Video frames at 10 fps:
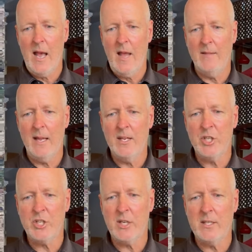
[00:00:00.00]
And then
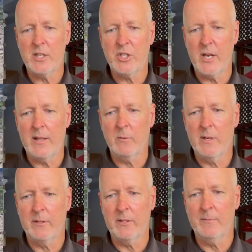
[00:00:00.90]
just on the other side of the
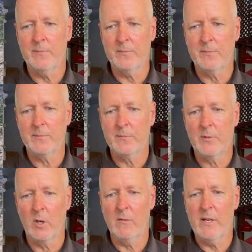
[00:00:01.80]
river,
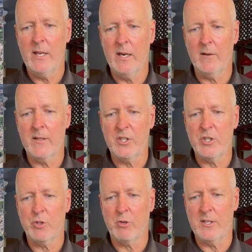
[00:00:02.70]
over here, this is
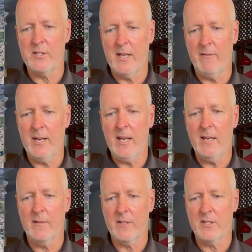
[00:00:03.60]
Trastevere.
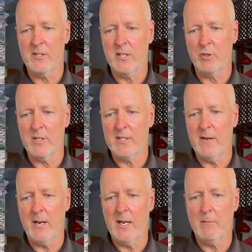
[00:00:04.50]
This is the
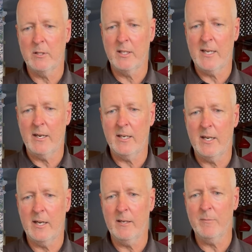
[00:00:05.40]
Trastevere neighborhood down in
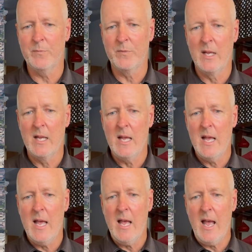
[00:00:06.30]
here.
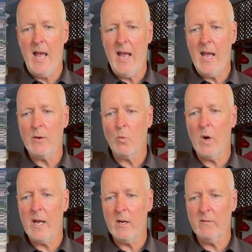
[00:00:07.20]
And
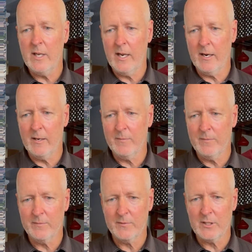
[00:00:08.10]
way over here,
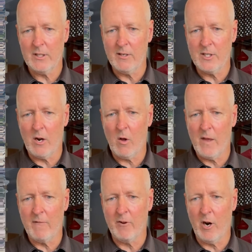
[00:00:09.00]
sorry it's not all
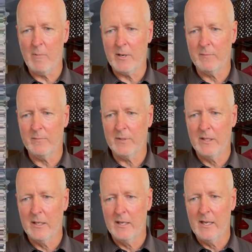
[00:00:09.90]
that far, but
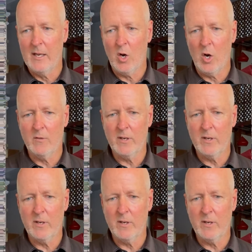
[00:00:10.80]
over